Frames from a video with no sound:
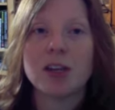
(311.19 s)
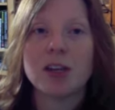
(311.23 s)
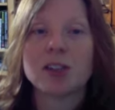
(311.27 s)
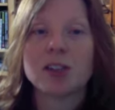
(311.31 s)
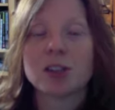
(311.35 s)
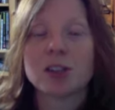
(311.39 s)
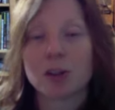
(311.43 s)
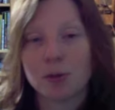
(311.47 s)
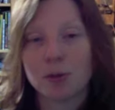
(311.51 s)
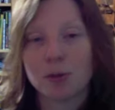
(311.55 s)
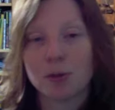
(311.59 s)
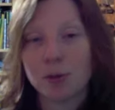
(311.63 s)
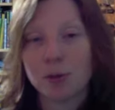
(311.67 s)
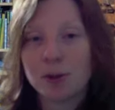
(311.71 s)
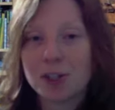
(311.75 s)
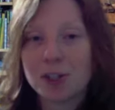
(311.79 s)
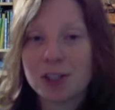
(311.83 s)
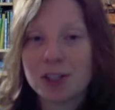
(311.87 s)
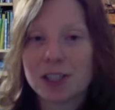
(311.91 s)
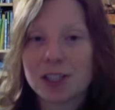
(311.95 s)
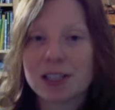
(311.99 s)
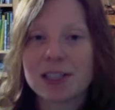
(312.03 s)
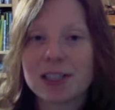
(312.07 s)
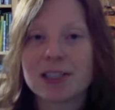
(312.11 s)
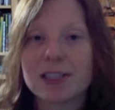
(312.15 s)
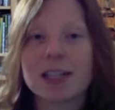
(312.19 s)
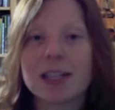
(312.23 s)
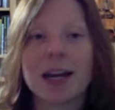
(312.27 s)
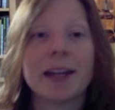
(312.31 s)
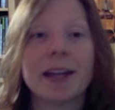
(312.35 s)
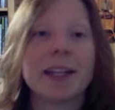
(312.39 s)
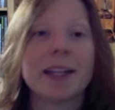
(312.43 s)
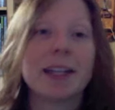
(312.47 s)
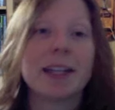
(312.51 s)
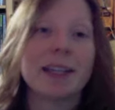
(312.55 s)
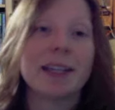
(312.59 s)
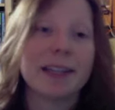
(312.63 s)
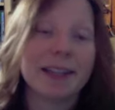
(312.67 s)
So the first is, I
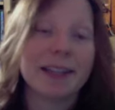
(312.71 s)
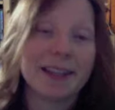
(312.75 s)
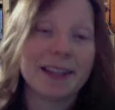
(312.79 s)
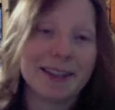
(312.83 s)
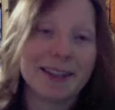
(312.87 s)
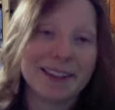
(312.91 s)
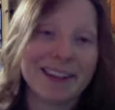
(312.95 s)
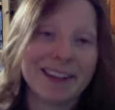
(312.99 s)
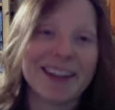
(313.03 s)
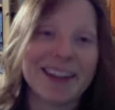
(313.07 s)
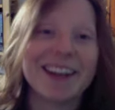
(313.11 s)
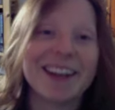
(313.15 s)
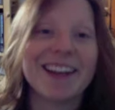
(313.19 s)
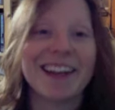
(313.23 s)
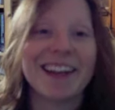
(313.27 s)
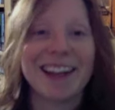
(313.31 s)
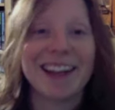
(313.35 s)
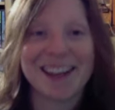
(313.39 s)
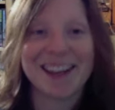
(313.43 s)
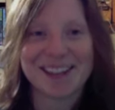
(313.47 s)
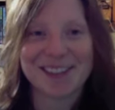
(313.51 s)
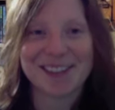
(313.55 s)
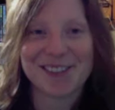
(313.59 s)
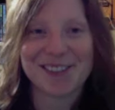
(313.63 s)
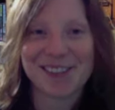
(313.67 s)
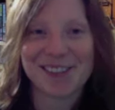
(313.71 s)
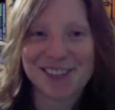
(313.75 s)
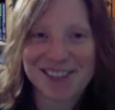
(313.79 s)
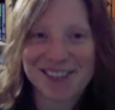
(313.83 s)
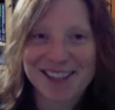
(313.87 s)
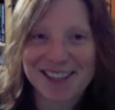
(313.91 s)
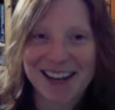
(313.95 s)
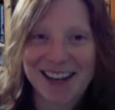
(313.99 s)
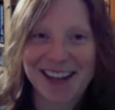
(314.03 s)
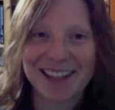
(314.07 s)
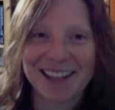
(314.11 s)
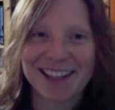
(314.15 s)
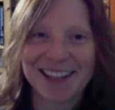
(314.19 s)
need a link to your
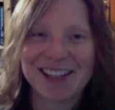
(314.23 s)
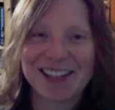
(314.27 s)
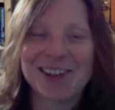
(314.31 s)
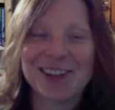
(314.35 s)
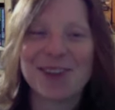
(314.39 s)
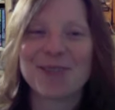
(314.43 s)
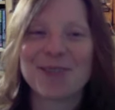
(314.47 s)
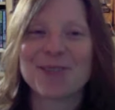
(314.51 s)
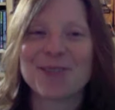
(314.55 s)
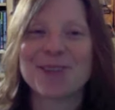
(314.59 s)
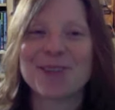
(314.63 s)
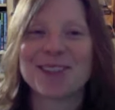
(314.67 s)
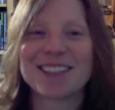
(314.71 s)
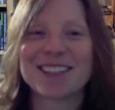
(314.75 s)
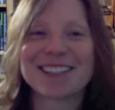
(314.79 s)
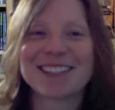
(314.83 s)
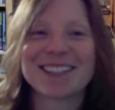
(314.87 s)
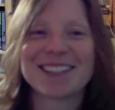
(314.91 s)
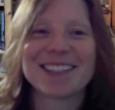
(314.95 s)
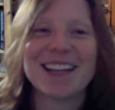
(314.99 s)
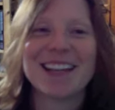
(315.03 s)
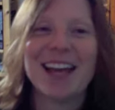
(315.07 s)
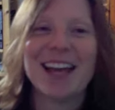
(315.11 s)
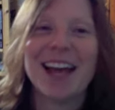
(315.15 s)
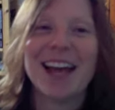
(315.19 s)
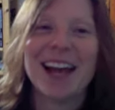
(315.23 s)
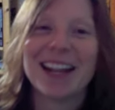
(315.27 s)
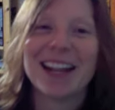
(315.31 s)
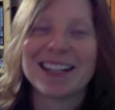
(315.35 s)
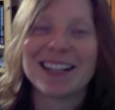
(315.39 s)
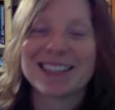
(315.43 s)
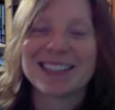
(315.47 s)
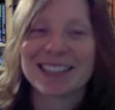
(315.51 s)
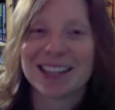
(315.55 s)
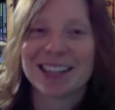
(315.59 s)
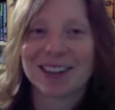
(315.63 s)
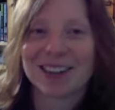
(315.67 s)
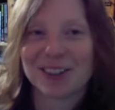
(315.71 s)
channel, of course,
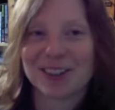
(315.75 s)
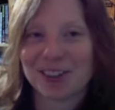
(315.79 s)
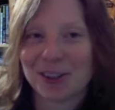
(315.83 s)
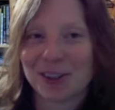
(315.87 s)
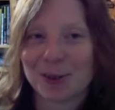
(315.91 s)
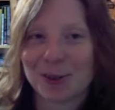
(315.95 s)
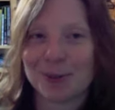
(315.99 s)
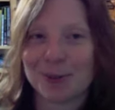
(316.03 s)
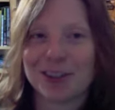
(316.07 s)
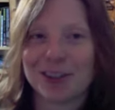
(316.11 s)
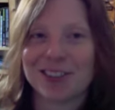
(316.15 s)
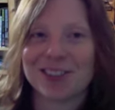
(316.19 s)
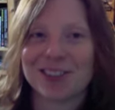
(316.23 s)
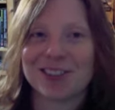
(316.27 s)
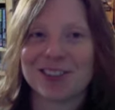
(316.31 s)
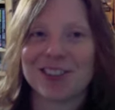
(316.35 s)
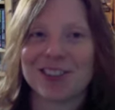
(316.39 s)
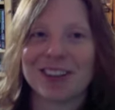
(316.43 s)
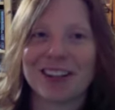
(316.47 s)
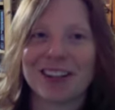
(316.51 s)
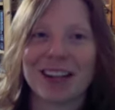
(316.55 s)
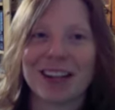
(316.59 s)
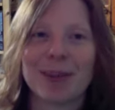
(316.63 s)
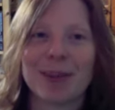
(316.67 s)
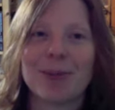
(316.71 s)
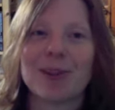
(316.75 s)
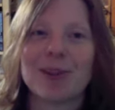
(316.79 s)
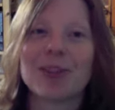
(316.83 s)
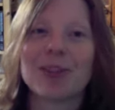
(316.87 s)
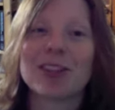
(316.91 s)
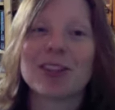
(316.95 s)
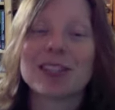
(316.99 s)
else I don't know what you're talking about.